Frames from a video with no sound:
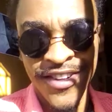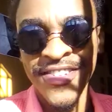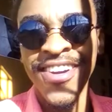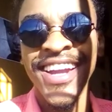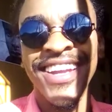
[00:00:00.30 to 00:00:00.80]
All
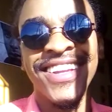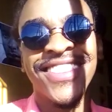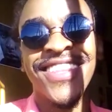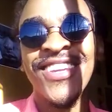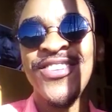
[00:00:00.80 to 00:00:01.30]
right,
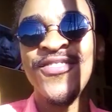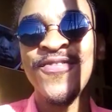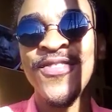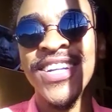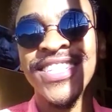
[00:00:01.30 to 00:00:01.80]
thank you
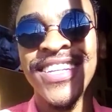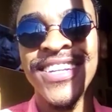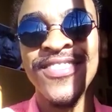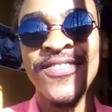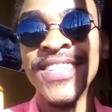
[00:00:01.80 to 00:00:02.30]
for
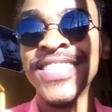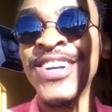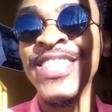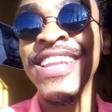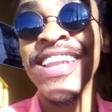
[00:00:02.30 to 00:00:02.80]
watching what is
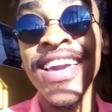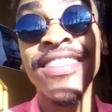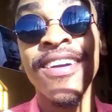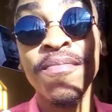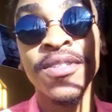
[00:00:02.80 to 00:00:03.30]
now the
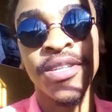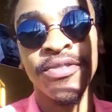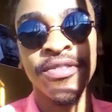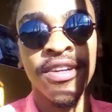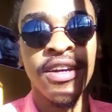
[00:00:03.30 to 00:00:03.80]
ninth episode